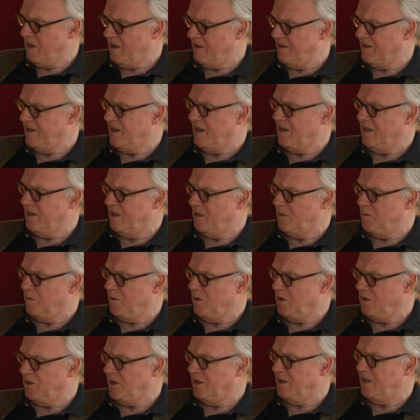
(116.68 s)
they started the
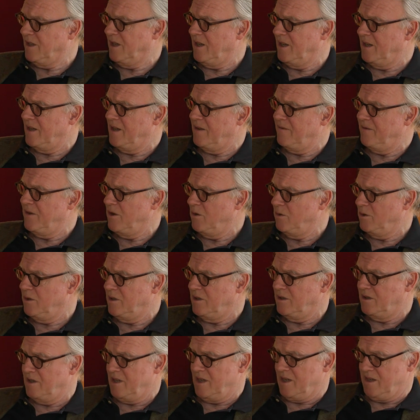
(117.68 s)
project here, they've
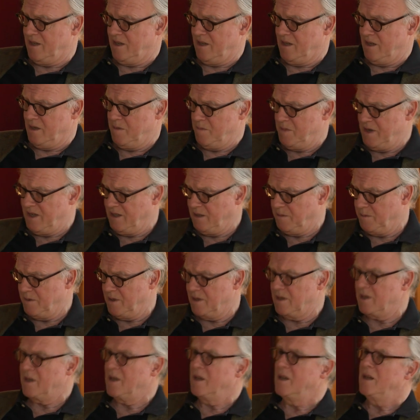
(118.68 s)
noticed that in the
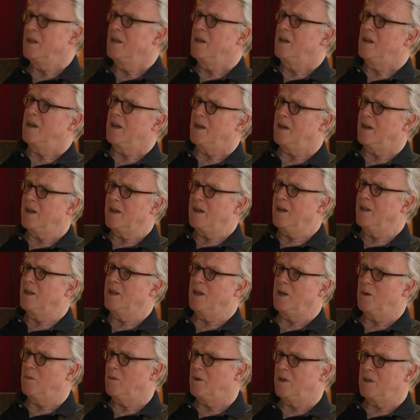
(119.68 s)
basement
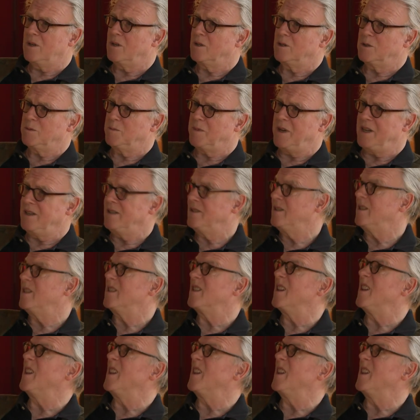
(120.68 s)
there were spaces,